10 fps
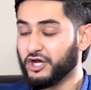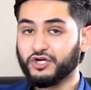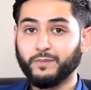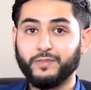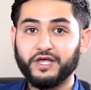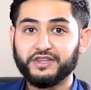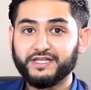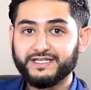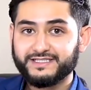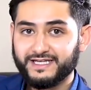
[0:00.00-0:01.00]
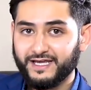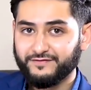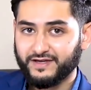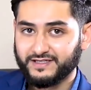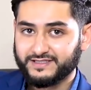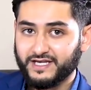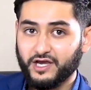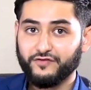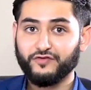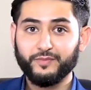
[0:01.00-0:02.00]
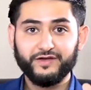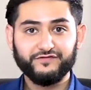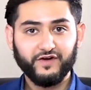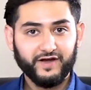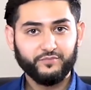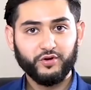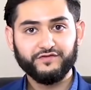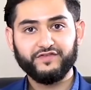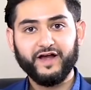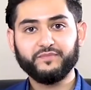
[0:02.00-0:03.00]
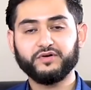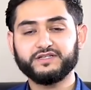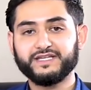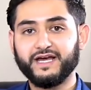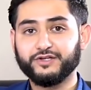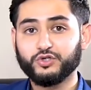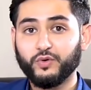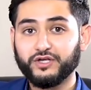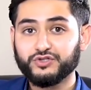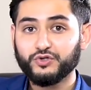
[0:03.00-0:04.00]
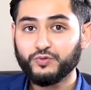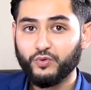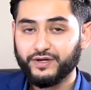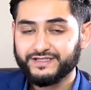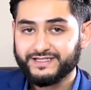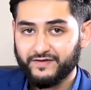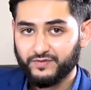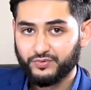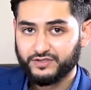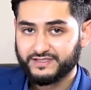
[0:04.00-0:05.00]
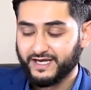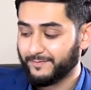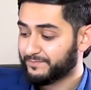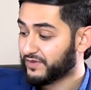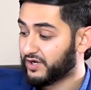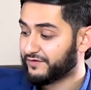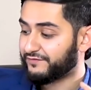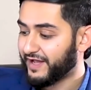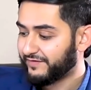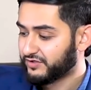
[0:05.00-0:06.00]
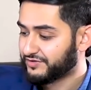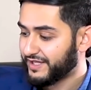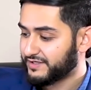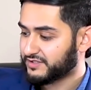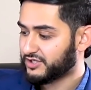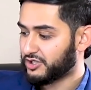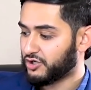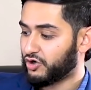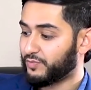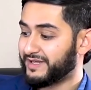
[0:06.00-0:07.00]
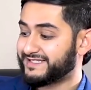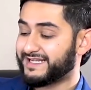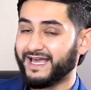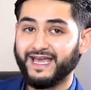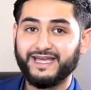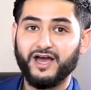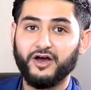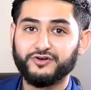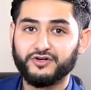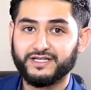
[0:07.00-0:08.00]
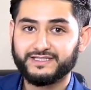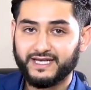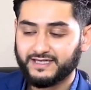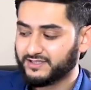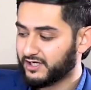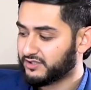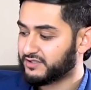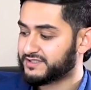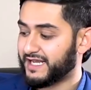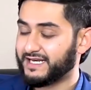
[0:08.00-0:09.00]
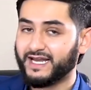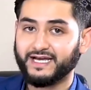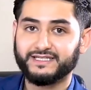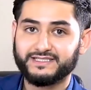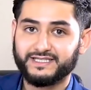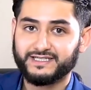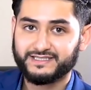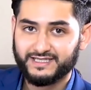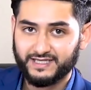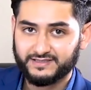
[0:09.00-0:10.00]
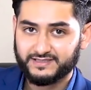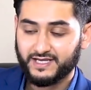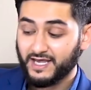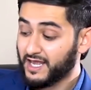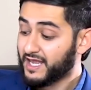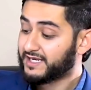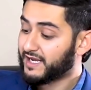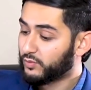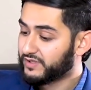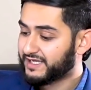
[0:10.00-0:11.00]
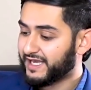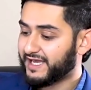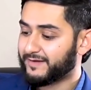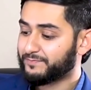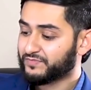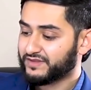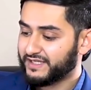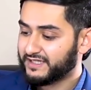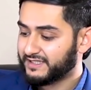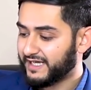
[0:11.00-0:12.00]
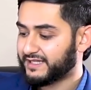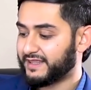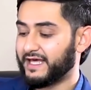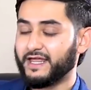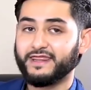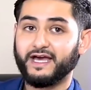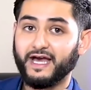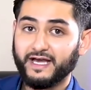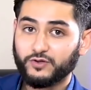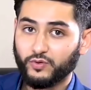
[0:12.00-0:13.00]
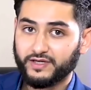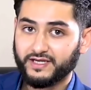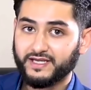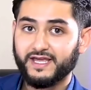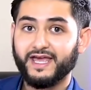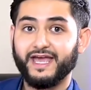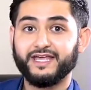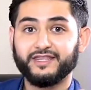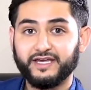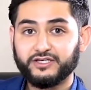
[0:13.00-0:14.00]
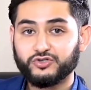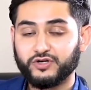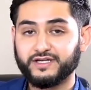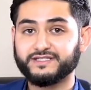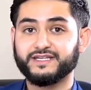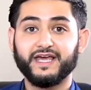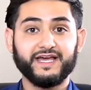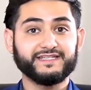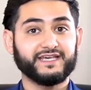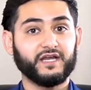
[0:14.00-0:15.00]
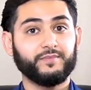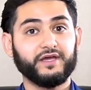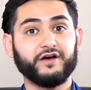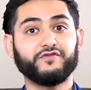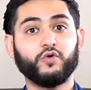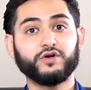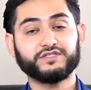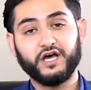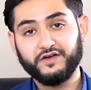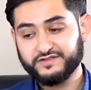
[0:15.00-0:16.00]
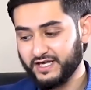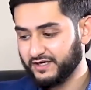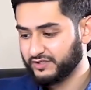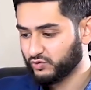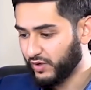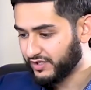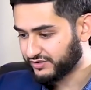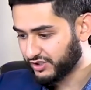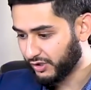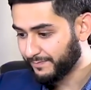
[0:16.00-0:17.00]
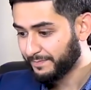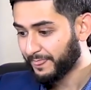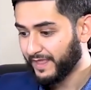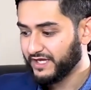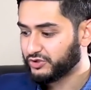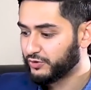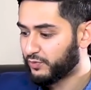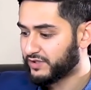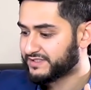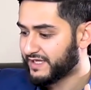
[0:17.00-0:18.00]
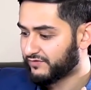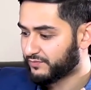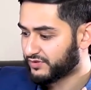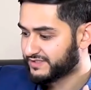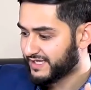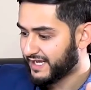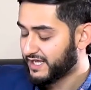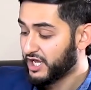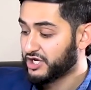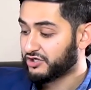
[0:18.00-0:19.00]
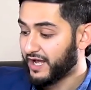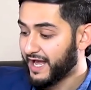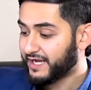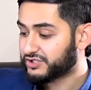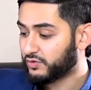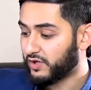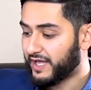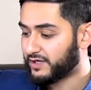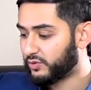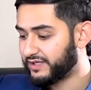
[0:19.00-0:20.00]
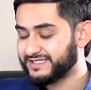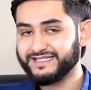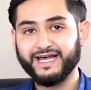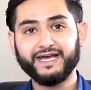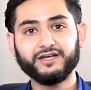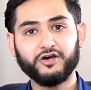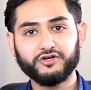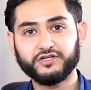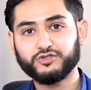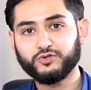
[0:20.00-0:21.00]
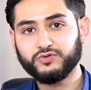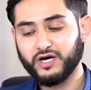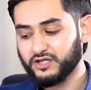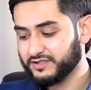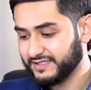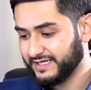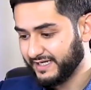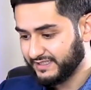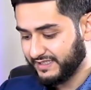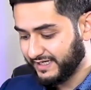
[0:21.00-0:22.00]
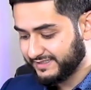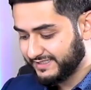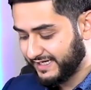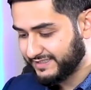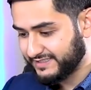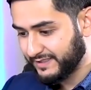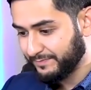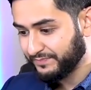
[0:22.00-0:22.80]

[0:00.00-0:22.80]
Your monthly savings from a five point five percent to a two point seven percent on a five hundred thousand dollar home is eight hundred ten dollars and ninety-six cents. Now, we can't neglect that the equity and the interest is going to be, of course, offsetted as well. So at two point seven percent, your actual equity is nine hundred two dollars and ninety-nine cents.